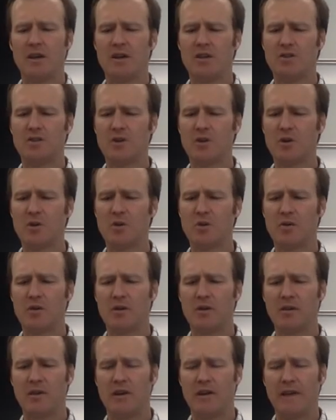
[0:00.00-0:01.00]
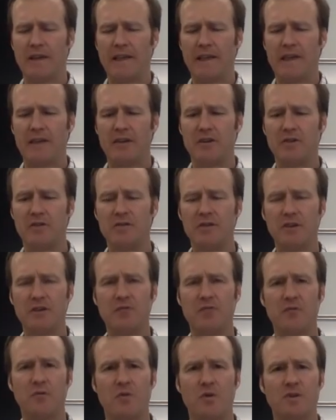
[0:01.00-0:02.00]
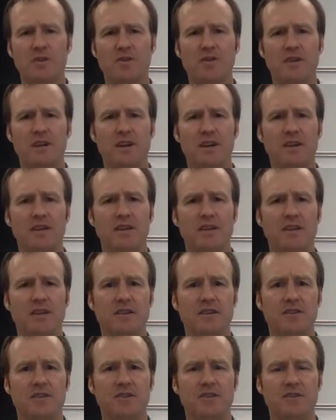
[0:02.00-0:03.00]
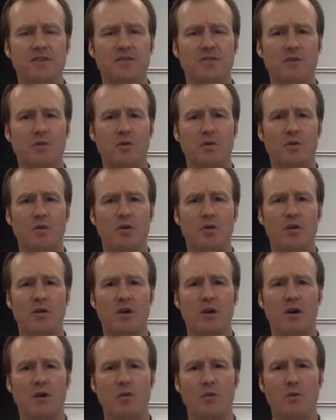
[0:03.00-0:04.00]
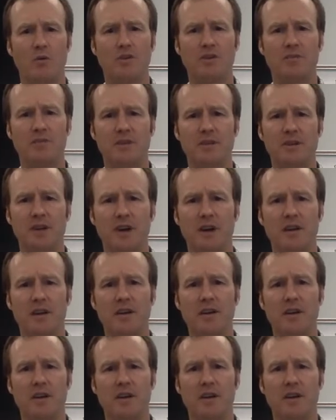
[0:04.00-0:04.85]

So you need force and you need a distance for work to be done.